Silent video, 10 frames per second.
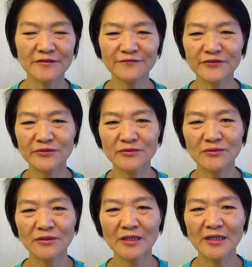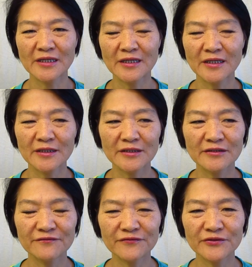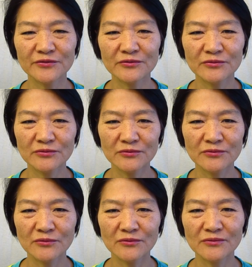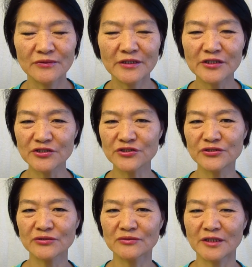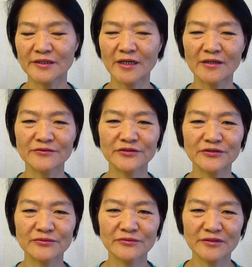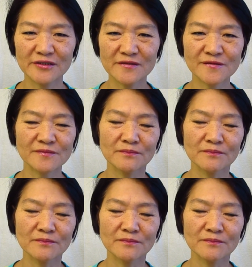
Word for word: If you, if you endured until this